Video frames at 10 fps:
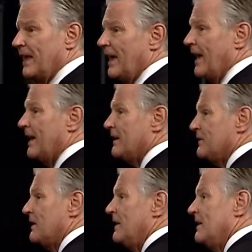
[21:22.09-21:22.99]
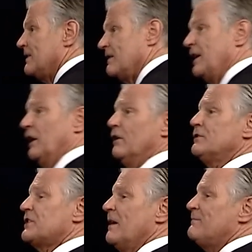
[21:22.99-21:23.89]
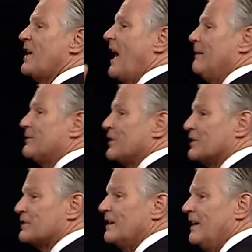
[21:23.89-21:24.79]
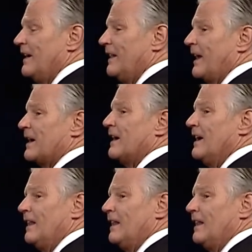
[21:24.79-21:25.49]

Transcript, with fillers: And, you know, sometimes just like,